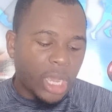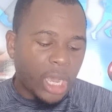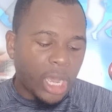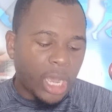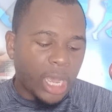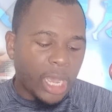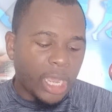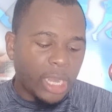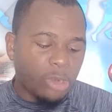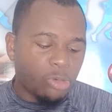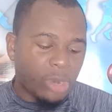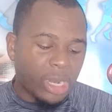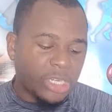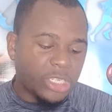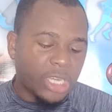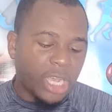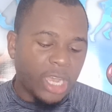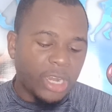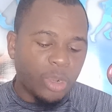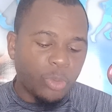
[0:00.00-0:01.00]
And
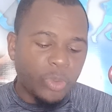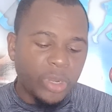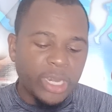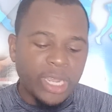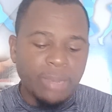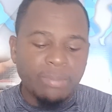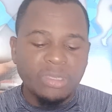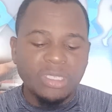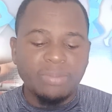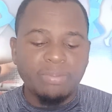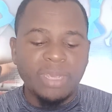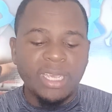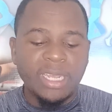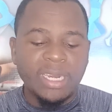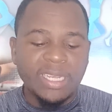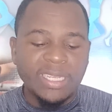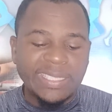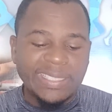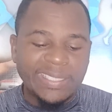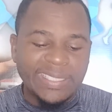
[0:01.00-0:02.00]
Rashada Williams
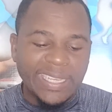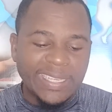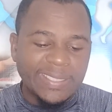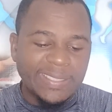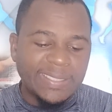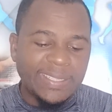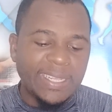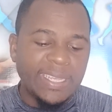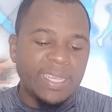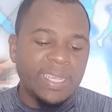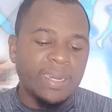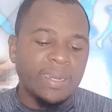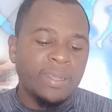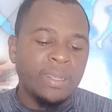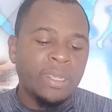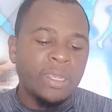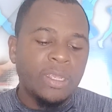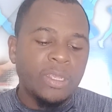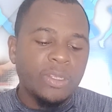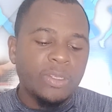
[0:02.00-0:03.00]
made 16.
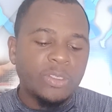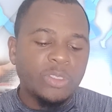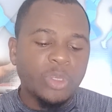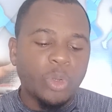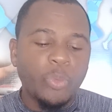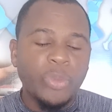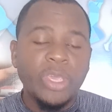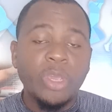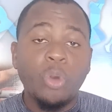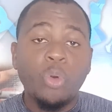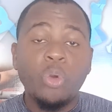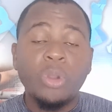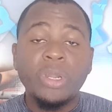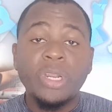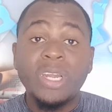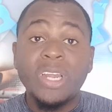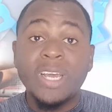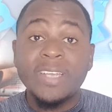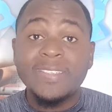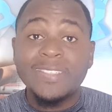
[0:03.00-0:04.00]
So we
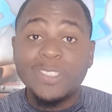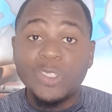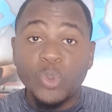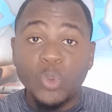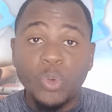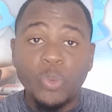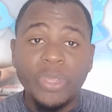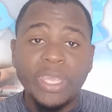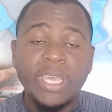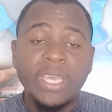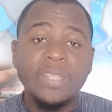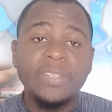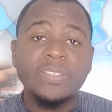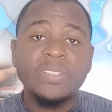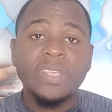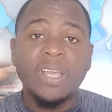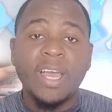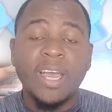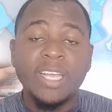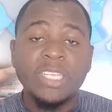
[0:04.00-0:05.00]
only lost 2
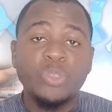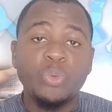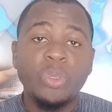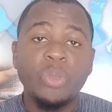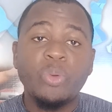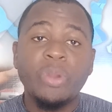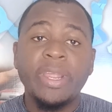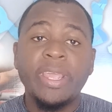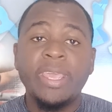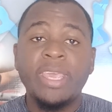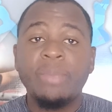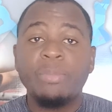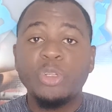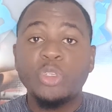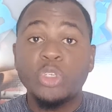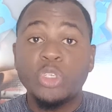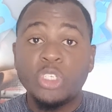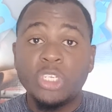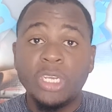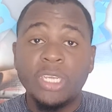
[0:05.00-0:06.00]
wickets as we were able
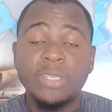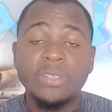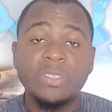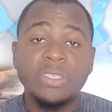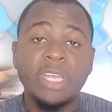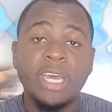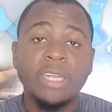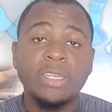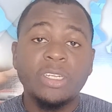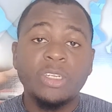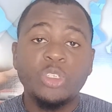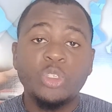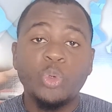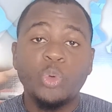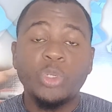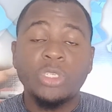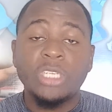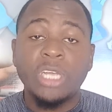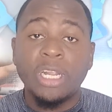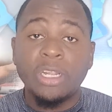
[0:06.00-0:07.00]
to chase that
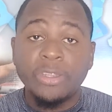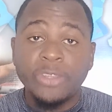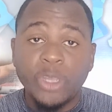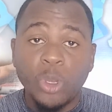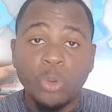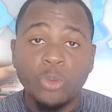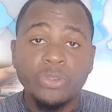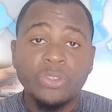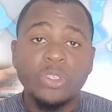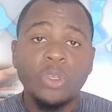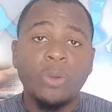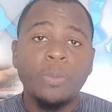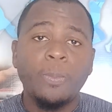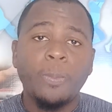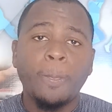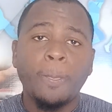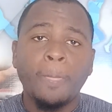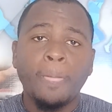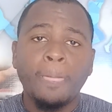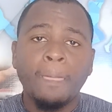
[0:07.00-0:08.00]
total down. So
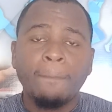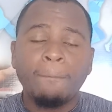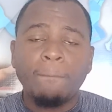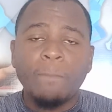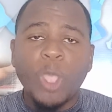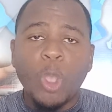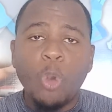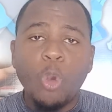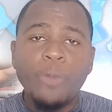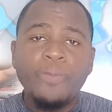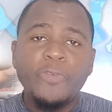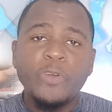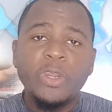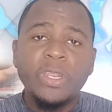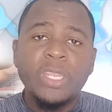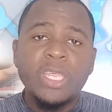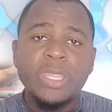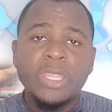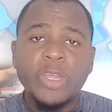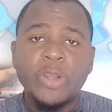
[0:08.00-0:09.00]
hopefully
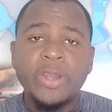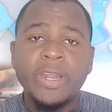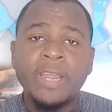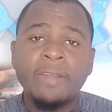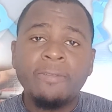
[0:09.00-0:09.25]
the third